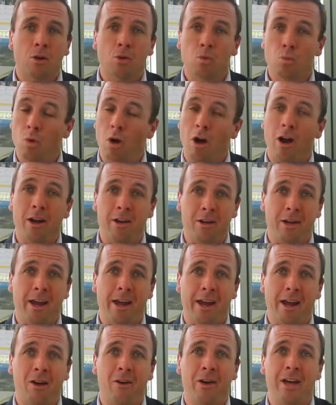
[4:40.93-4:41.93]
Right
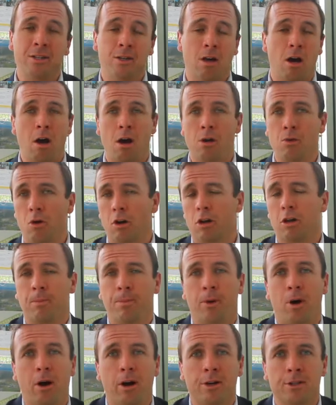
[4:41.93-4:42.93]
now, it's
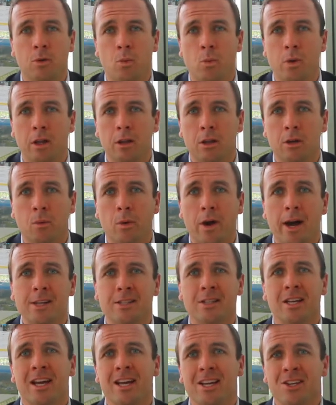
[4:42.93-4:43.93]
owner-occupiers are winning the
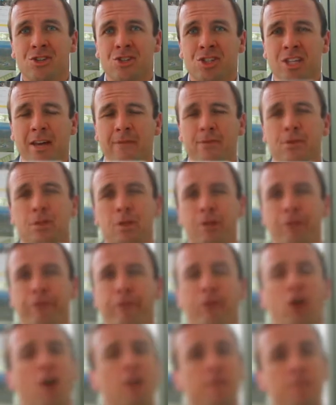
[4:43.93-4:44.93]
race.
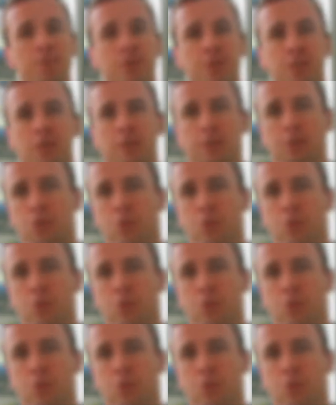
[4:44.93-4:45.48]
75% of the